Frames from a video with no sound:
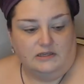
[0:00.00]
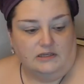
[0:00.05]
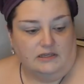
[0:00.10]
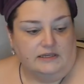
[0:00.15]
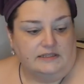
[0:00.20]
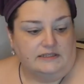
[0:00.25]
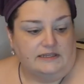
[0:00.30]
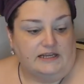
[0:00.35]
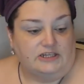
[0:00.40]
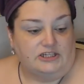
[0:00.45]

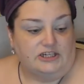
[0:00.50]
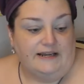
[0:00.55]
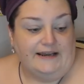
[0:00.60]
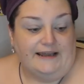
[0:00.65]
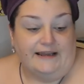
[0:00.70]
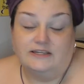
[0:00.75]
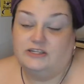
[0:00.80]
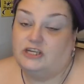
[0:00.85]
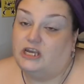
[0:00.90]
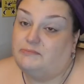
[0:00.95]
It's actually
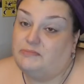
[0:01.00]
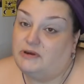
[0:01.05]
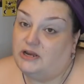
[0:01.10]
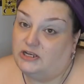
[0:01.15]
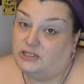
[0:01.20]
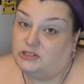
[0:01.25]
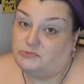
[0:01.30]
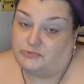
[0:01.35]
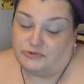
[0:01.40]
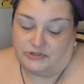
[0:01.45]
an
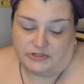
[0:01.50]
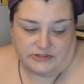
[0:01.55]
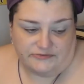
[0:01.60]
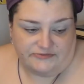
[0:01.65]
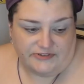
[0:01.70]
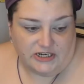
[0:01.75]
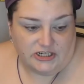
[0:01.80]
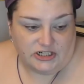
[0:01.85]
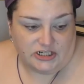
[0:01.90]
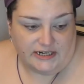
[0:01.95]
antiperspirant,
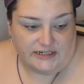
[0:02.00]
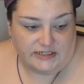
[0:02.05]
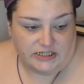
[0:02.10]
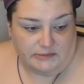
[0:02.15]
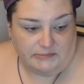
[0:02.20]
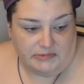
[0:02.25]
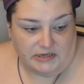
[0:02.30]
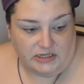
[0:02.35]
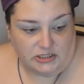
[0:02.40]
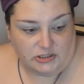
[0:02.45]
facial
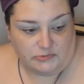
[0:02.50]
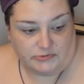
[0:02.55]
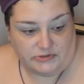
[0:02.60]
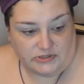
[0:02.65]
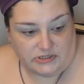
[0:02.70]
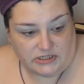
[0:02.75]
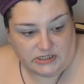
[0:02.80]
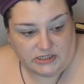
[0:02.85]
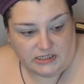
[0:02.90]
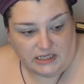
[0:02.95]

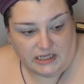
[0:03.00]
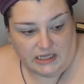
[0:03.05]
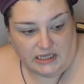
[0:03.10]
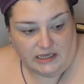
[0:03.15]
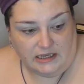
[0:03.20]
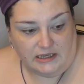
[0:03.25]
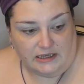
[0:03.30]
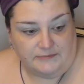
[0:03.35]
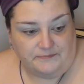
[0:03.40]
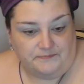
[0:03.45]
antiperspirant.
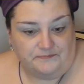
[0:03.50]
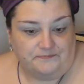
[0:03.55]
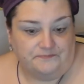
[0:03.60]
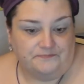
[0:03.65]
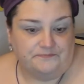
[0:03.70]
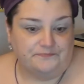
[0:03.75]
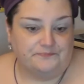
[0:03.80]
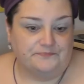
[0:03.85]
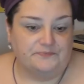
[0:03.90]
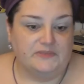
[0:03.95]
Um,
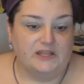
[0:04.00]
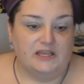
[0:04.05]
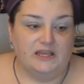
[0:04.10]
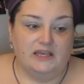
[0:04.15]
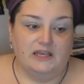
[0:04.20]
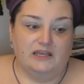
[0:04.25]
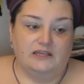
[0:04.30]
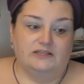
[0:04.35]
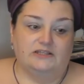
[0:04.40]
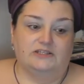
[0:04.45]

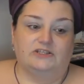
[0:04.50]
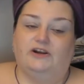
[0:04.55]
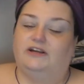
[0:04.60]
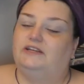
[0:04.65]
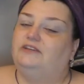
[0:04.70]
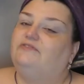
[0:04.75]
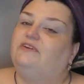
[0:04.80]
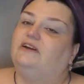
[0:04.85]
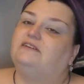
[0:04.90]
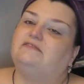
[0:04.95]
Side
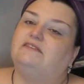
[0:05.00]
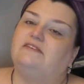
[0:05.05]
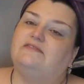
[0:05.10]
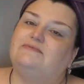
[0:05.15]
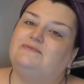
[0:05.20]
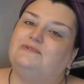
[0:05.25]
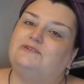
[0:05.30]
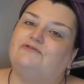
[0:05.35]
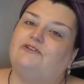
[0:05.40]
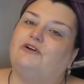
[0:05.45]
effect of living
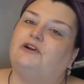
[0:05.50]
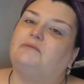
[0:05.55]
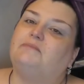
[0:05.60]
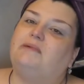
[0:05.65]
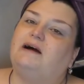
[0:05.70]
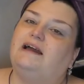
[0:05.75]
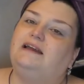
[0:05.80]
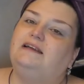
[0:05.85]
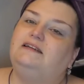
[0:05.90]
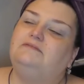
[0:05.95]
with chronic
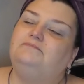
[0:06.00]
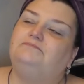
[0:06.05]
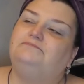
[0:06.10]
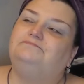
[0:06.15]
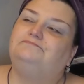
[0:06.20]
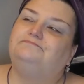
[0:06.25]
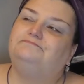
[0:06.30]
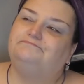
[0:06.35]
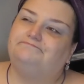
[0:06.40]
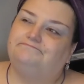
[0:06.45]
pain?
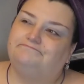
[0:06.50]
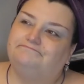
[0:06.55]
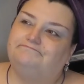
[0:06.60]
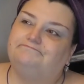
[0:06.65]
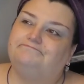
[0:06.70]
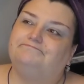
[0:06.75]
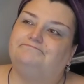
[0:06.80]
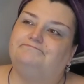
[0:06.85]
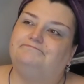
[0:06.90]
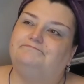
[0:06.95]

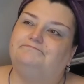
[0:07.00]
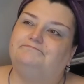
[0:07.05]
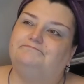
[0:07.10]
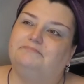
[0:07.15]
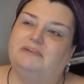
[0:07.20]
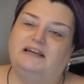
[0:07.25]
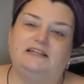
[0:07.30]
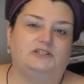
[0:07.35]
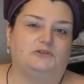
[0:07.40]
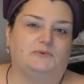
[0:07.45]

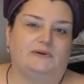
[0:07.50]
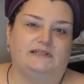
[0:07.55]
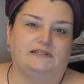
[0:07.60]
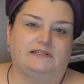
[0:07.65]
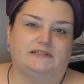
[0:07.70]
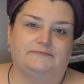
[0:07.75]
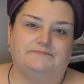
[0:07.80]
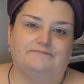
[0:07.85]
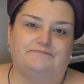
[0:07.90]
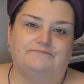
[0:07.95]
Pain sweats.